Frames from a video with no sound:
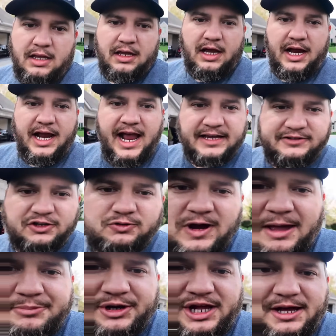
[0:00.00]
All right guys, let's
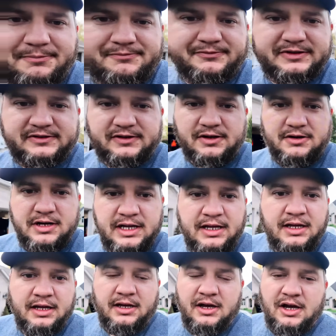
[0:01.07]
wrap it up. So
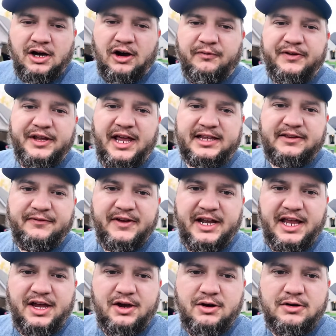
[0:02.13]
hopefully you liked the
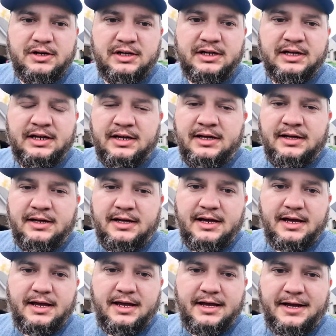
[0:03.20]
video.
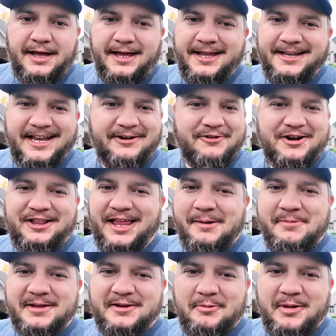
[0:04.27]
Again, never
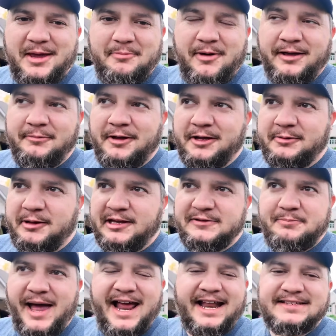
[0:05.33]
claim it's going to be as
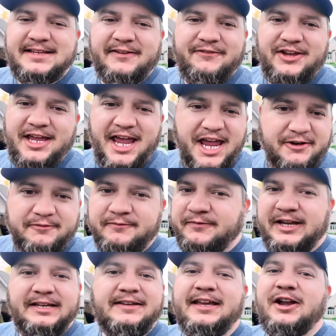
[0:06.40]
bad as a V8,
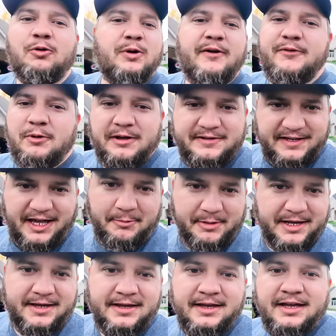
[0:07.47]
V10, or whatever you want to tell
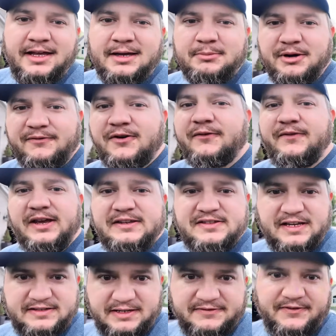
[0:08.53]
me. But for
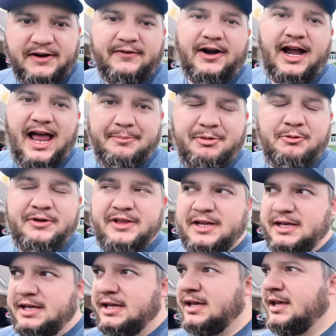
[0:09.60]
V6, I was very, very happy with
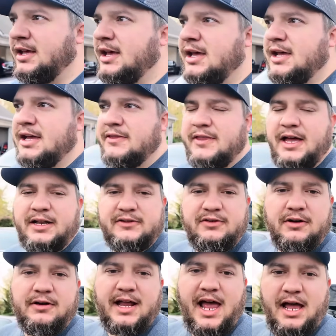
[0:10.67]
it. Thought it
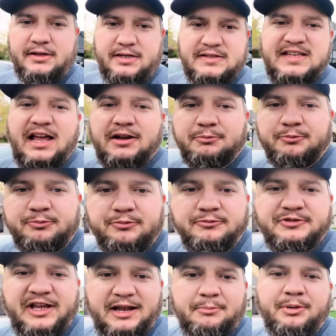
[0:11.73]
turned out, sounded
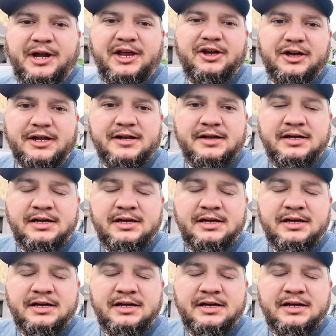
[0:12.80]
pretty good.